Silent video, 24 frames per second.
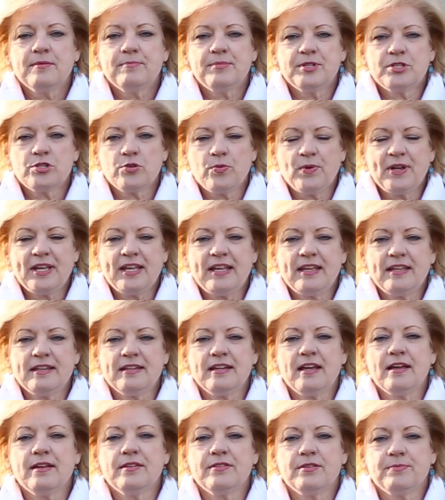
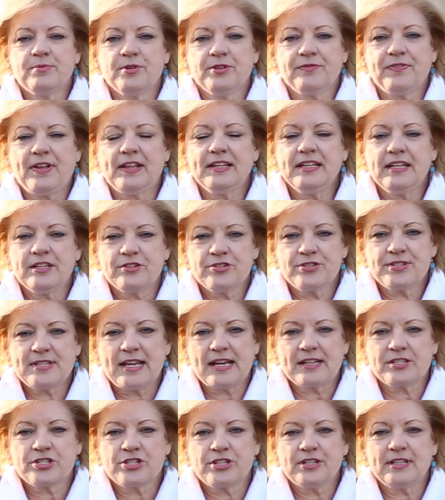between the Brook Valley
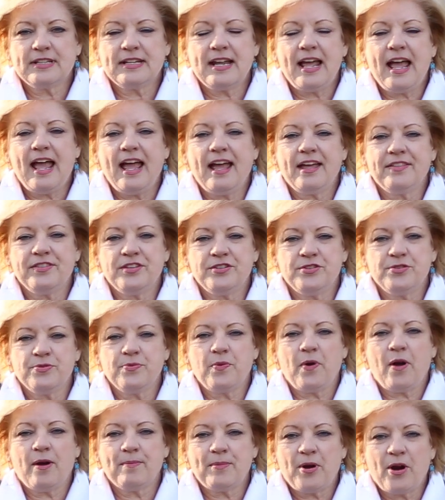intersection and the new
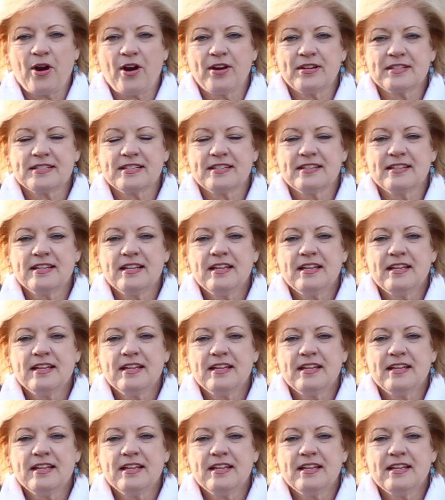Walmart.